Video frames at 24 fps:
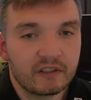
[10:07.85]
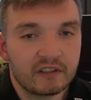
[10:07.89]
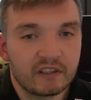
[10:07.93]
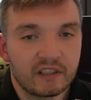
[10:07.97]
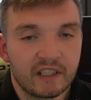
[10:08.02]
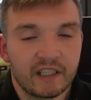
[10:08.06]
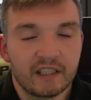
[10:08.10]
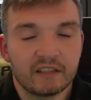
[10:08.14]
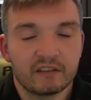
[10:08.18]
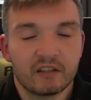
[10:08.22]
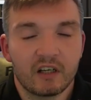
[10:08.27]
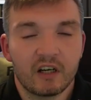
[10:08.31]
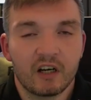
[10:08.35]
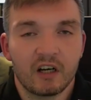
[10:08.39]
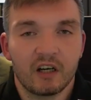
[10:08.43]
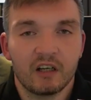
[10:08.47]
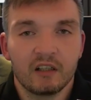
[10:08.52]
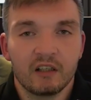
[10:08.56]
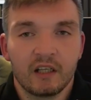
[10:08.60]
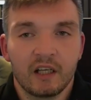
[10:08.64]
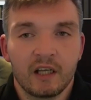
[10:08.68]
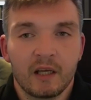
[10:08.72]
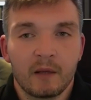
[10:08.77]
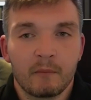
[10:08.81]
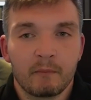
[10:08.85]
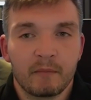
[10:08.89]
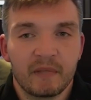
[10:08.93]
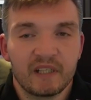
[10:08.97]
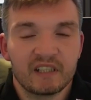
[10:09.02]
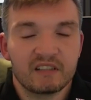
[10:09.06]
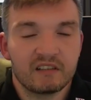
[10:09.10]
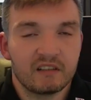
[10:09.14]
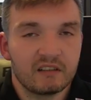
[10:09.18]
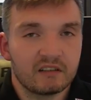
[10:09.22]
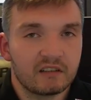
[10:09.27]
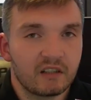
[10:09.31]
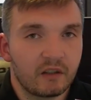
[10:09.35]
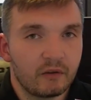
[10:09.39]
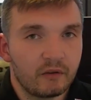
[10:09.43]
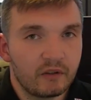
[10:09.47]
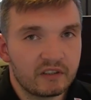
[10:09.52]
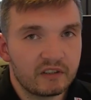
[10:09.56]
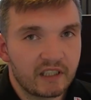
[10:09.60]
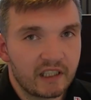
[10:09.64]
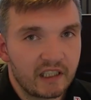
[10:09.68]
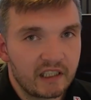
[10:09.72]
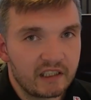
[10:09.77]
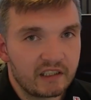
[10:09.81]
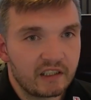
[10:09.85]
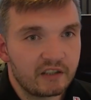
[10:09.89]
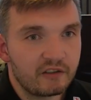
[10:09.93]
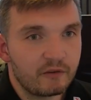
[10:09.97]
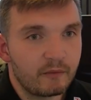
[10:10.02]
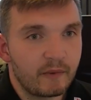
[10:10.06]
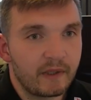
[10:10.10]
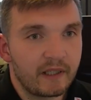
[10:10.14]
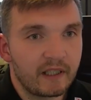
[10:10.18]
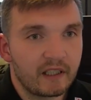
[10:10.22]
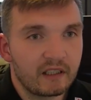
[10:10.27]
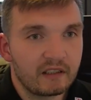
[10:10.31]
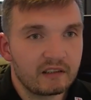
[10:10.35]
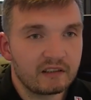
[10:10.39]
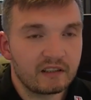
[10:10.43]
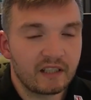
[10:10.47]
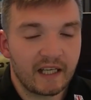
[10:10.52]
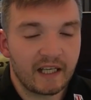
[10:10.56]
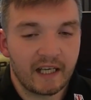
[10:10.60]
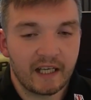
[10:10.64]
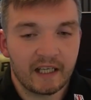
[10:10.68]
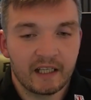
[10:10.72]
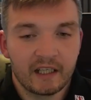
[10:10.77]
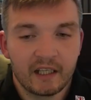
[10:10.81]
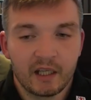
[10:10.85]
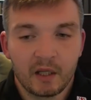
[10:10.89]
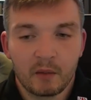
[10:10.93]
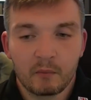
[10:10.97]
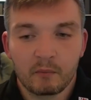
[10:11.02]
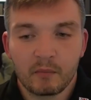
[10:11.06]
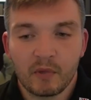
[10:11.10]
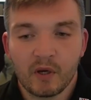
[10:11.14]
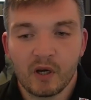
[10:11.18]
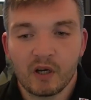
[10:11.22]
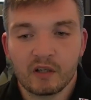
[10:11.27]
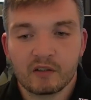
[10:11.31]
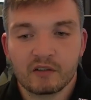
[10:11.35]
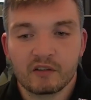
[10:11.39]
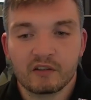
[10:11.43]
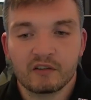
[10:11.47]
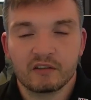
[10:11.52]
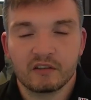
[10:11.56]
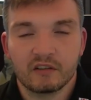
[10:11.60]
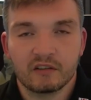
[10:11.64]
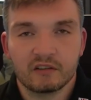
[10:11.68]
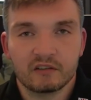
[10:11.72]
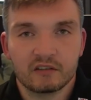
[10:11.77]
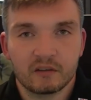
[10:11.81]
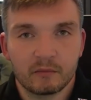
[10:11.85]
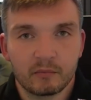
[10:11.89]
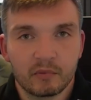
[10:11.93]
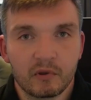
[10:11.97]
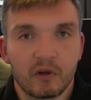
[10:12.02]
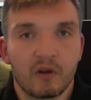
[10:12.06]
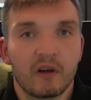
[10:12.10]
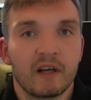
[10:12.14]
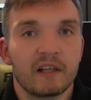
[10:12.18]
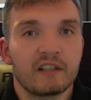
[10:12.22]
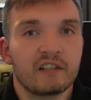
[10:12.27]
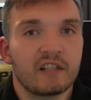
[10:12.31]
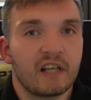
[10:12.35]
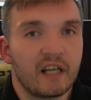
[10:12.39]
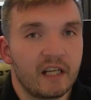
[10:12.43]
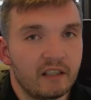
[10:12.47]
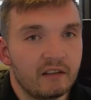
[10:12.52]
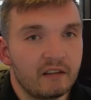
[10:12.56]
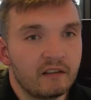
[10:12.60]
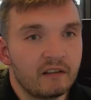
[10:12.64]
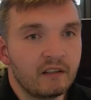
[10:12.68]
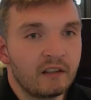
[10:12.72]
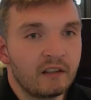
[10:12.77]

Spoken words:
So these are business owners, they're decision makers, they're purchasers, supply chain